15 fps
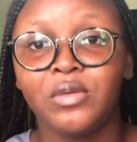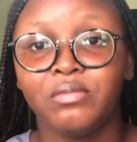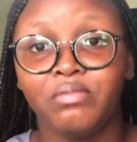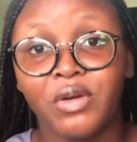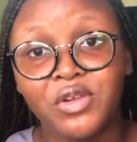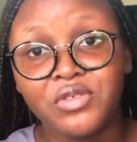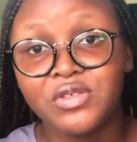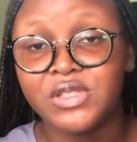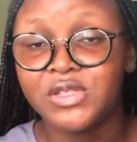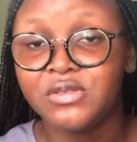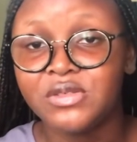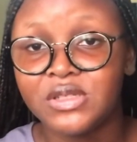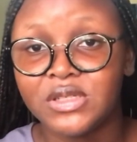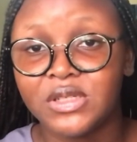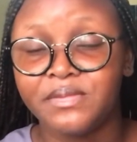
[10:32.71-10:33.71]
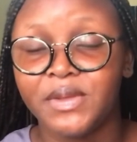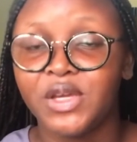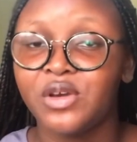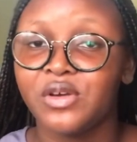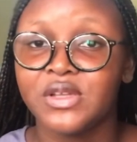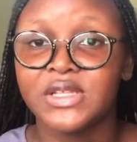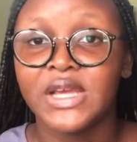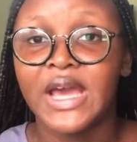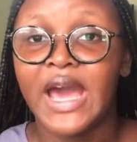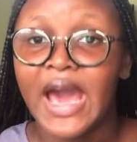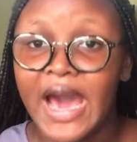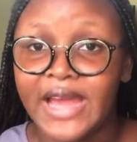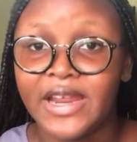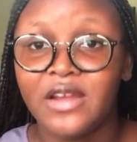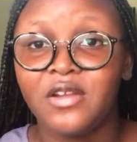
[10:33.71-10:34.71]
but you still need it, because at
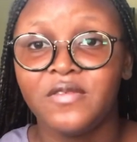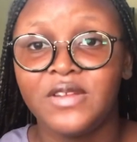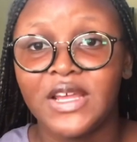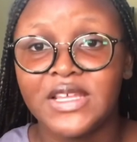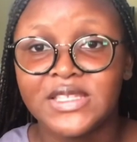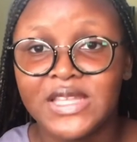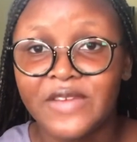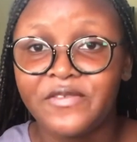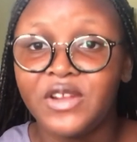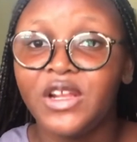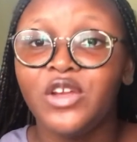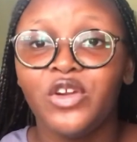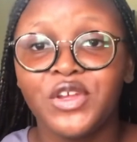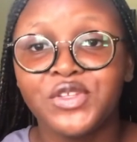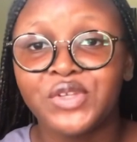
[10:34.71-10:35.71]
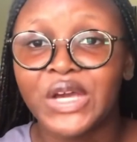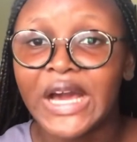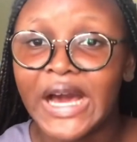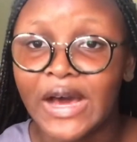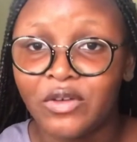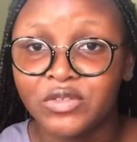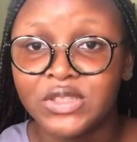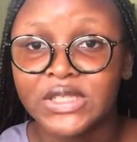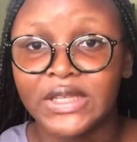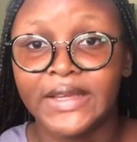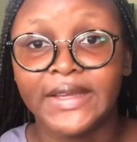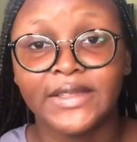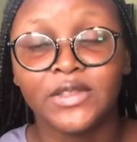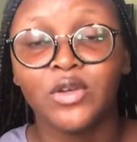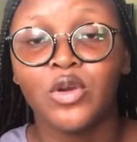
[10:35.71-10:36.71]
the end of the day, it's definitely going to count
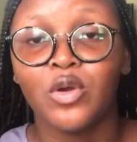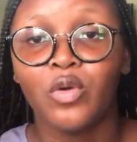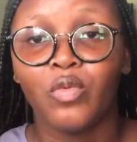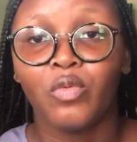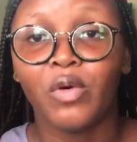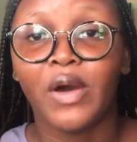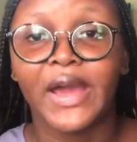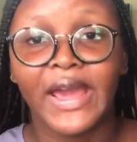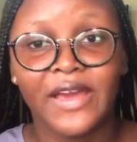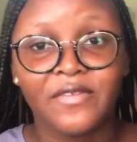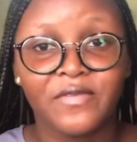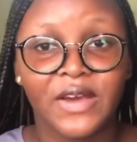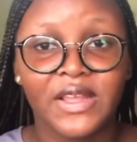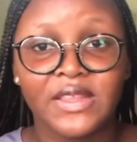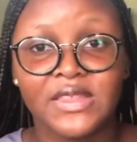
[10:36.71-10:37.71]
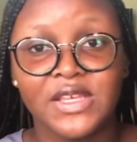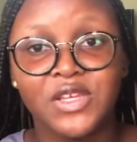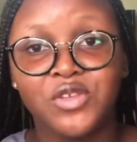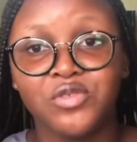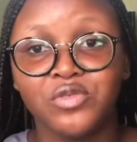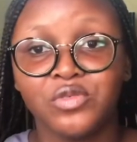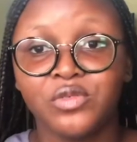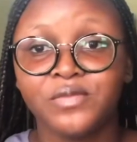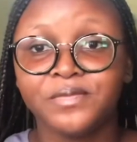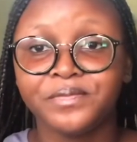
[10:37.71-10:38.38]
in whatever thing you